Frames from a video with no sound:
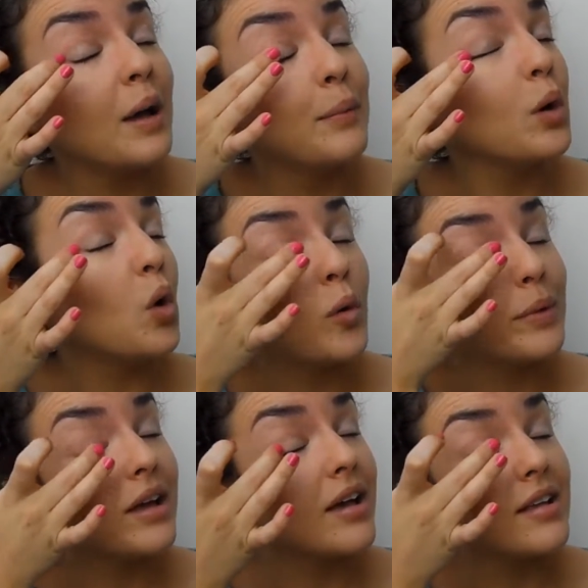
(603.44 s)
I
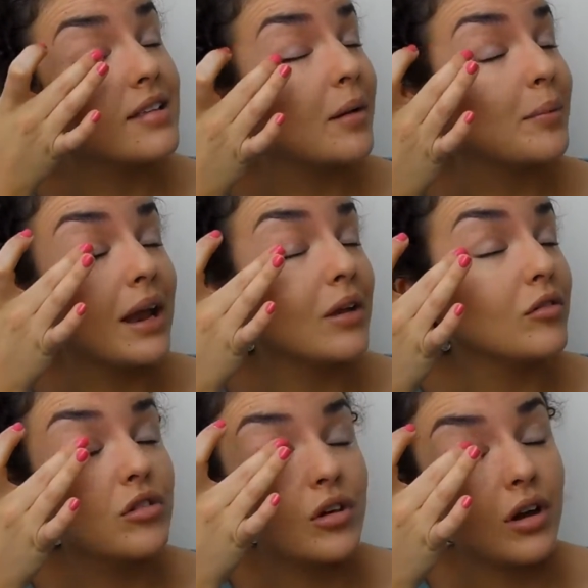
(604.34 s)
bought because I'm
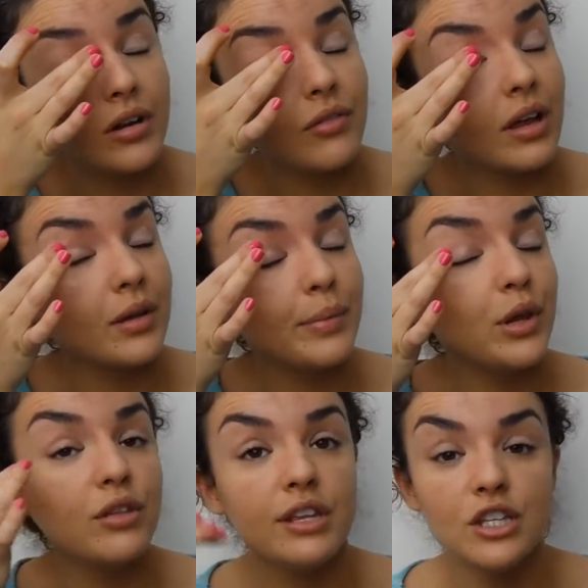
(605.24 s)
planning on doing kind of like a
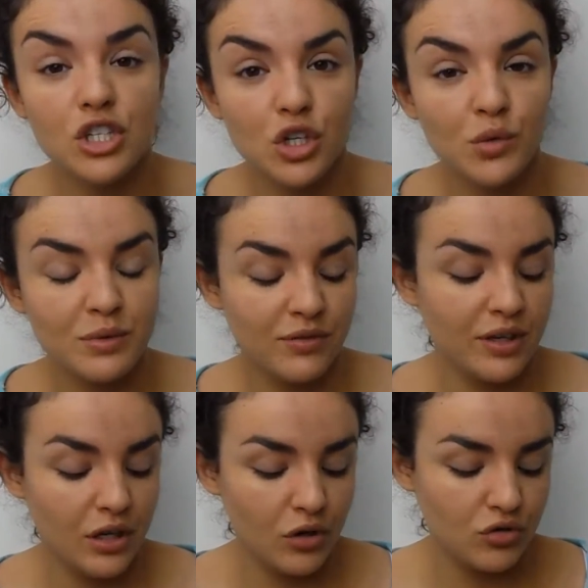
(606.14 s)
beauty dupes
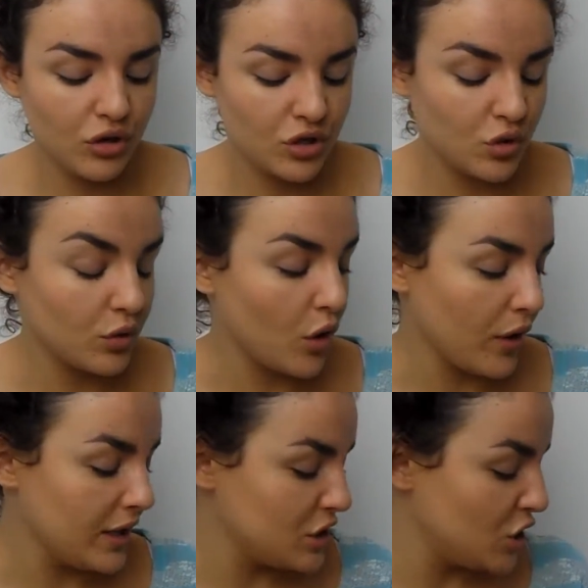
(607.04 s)
video, drugstore and
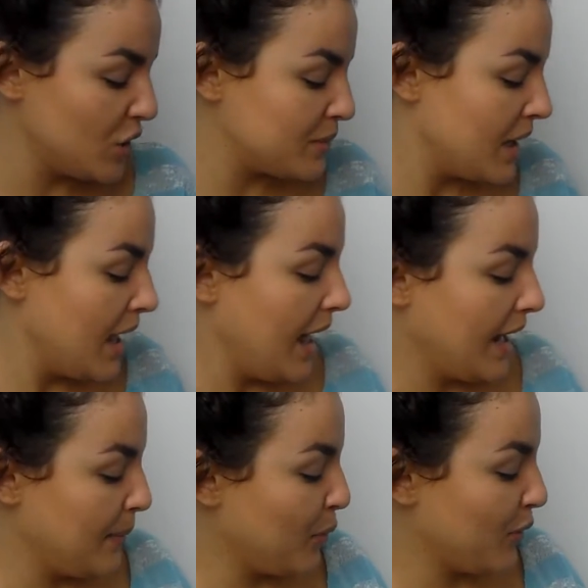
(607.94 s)
high-end dupes.
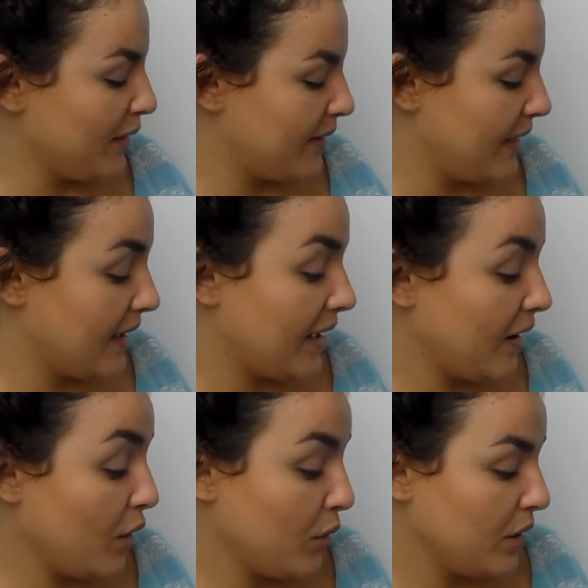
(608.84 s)
And I bought this
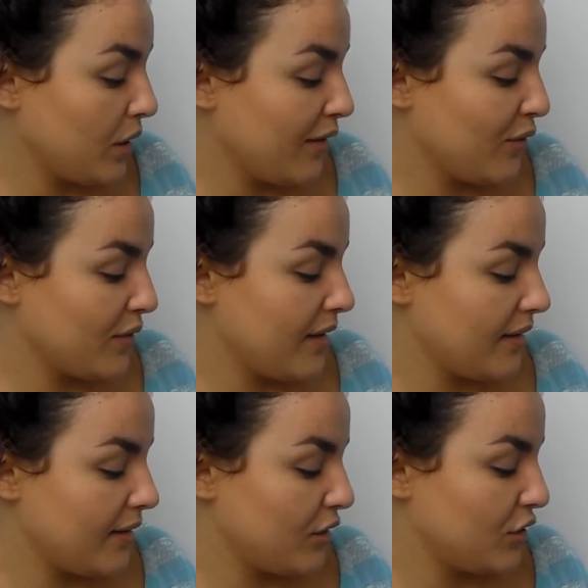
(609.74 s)
thinking, oh, you know, everyone
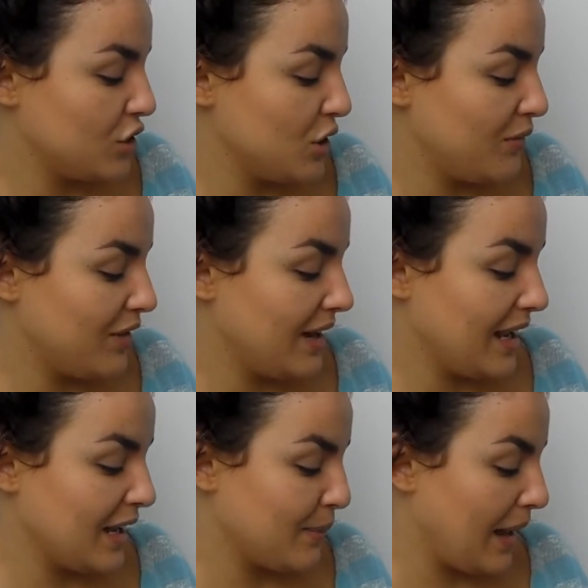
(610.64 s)
says it's a good dupe for the
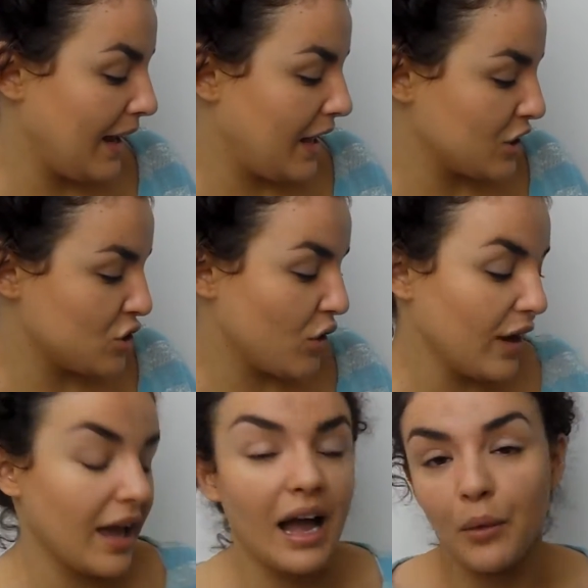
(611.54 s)
Naked palette, I'll
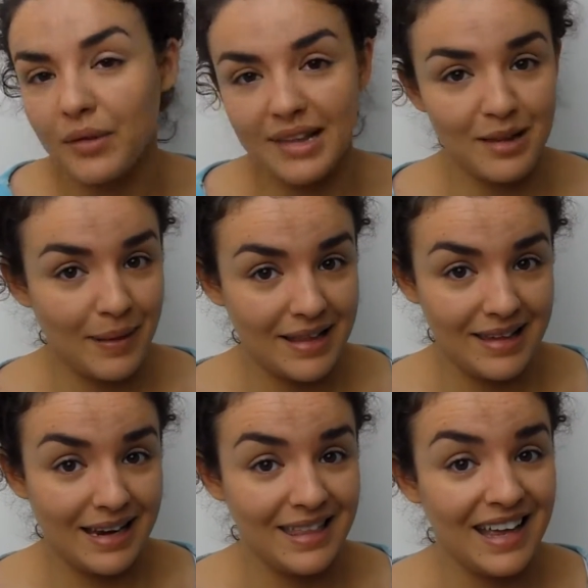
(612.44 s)
try it. I wasn't
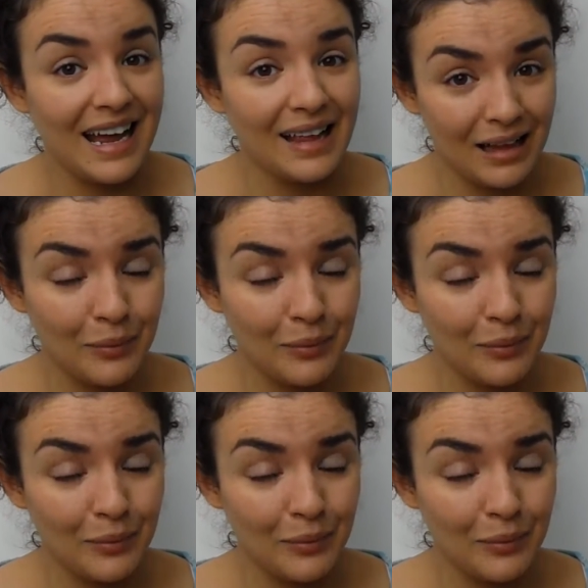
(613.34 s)
expecting anything.